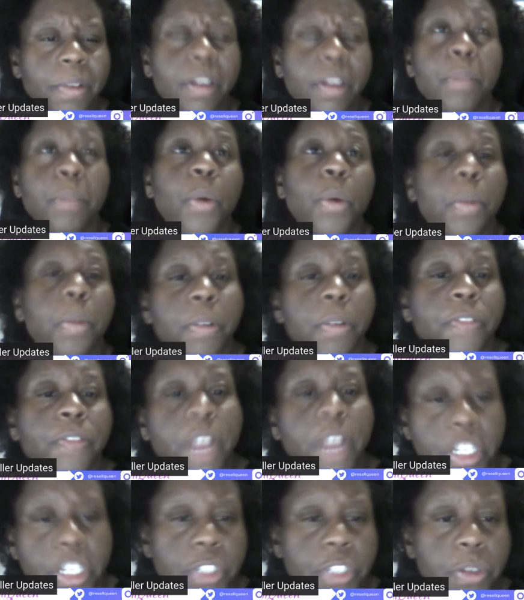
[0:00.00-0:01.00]
more
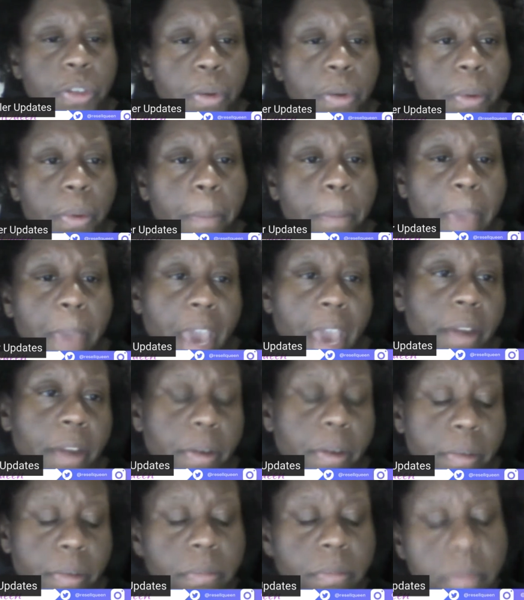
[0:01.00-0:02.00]
professional
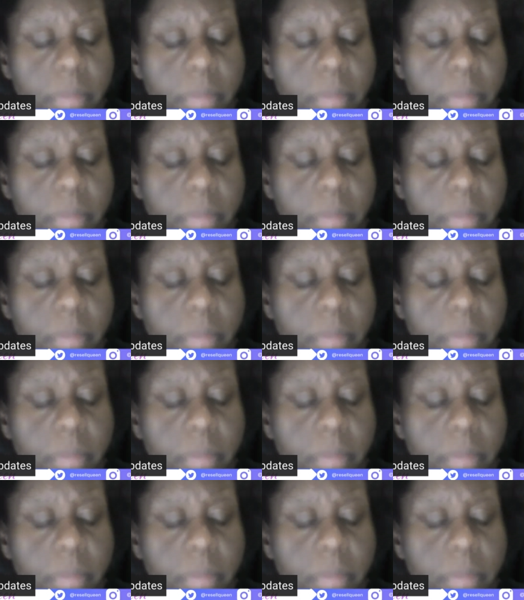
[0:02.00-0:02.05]
manner.